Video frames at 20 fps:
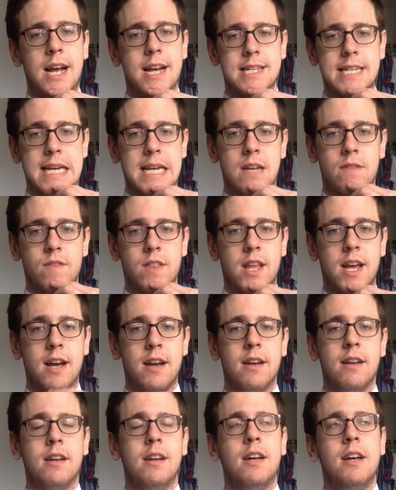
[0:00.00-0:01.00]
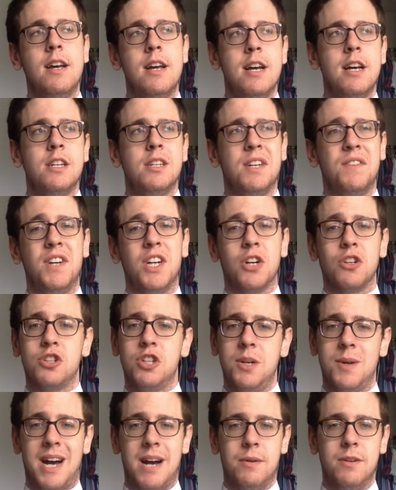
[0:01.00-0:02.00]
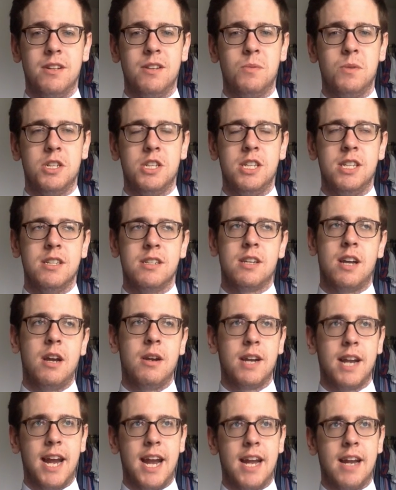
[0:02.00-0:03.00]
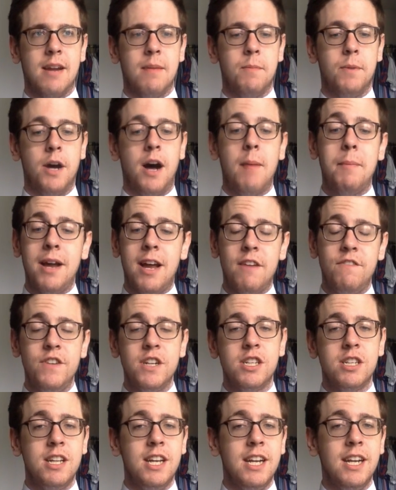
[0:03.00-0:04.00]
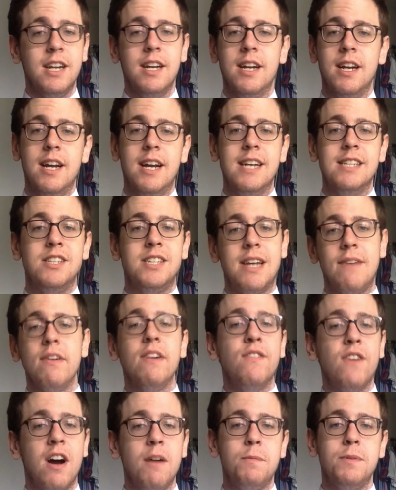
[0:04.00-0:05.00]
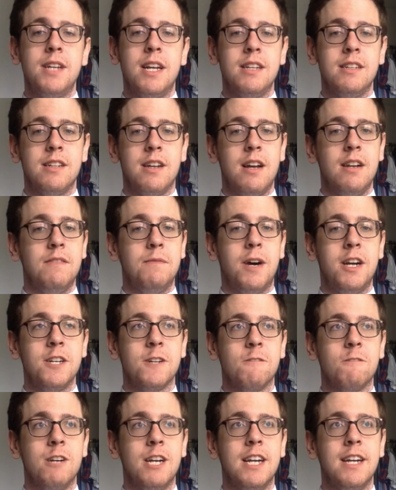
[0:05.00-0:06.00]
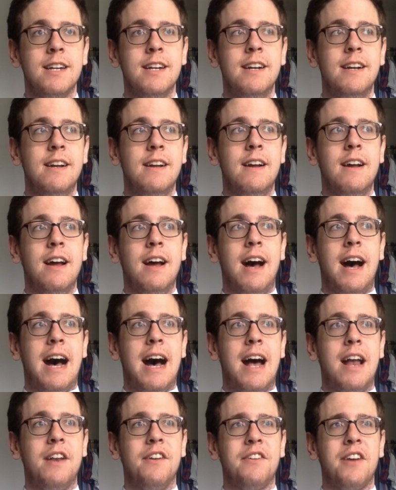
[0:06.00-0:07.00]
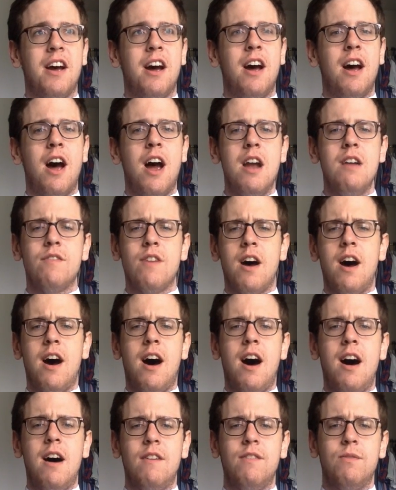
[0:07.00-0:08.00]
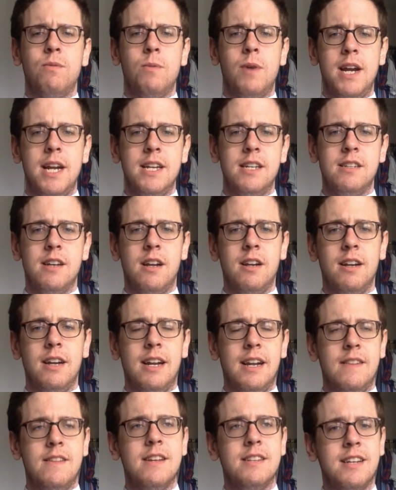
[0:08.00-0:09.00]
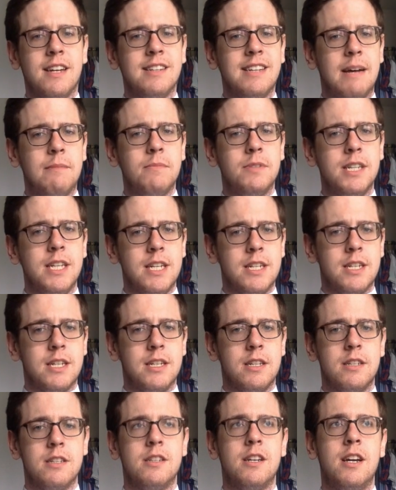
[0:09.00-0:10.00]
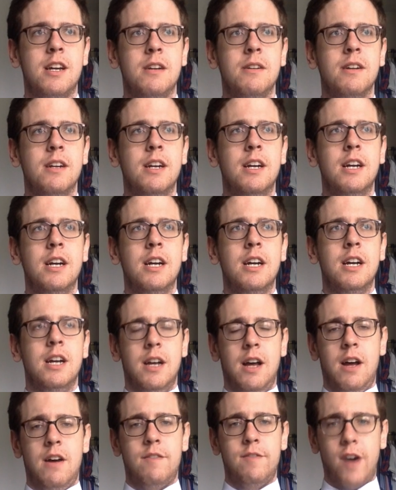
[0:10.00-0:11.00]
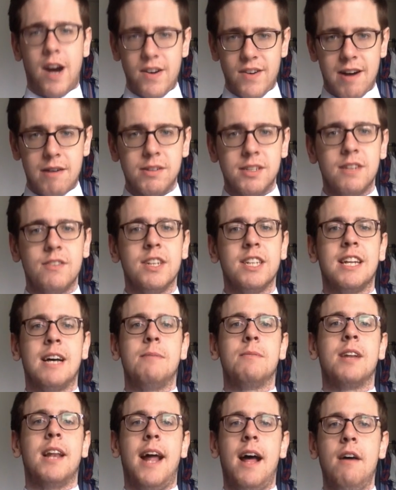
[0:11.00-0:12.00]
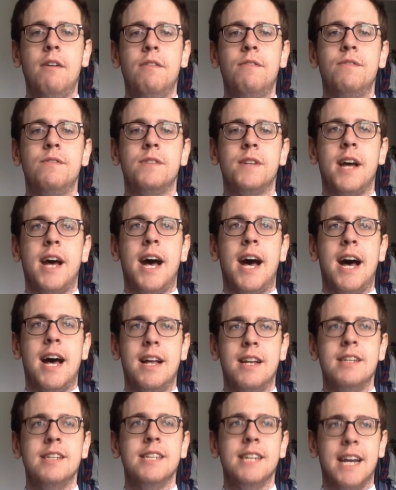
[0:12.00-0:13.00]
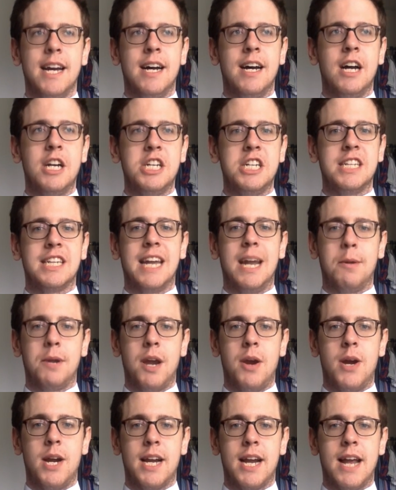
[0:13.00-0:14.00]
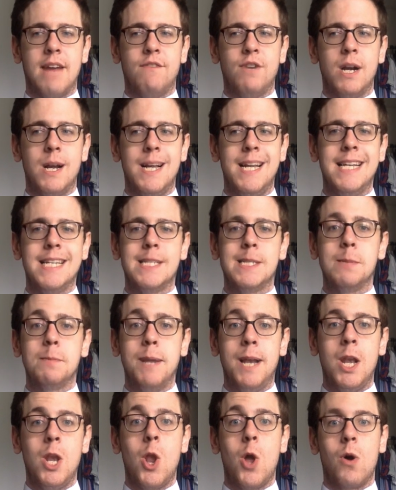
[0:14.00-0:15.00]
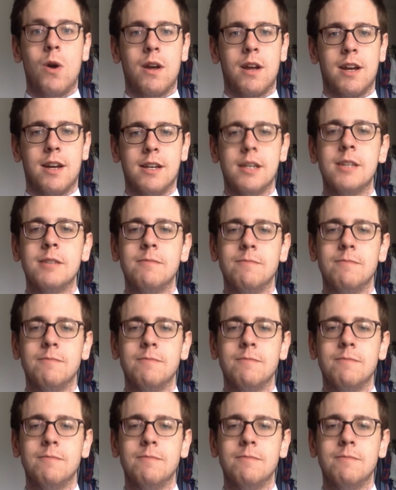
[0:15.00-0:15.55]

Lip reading: essays for that. So I've only got 2 hours, which is okay. But I'm officially 75% done with my degree and over halfway done in this exam season. So 5 hours of the exams left, and yeah, I need to keep going for a little bit longer.